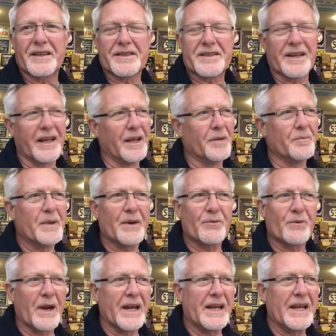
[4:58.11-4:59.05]
It's a little bit
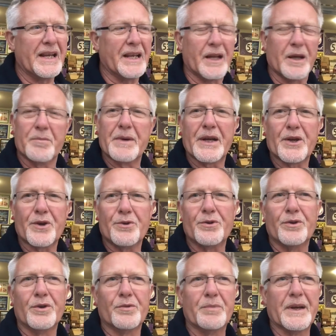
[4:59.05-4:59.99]
rainy, a little bit
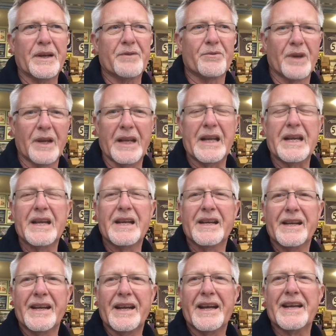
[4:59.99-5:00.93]
cool, but really
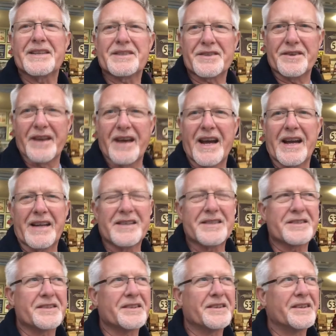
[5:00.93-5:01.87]
It's
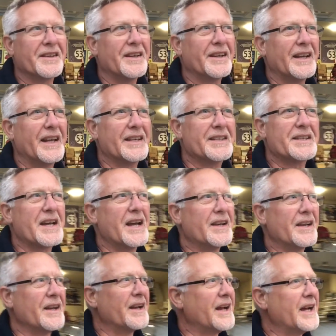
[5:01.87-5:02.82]
nice. It's
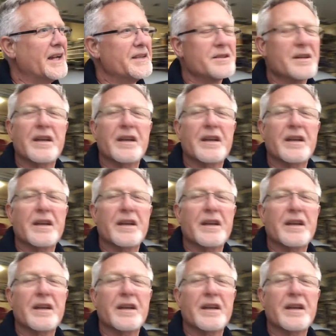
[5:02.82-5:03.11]
kind of nice.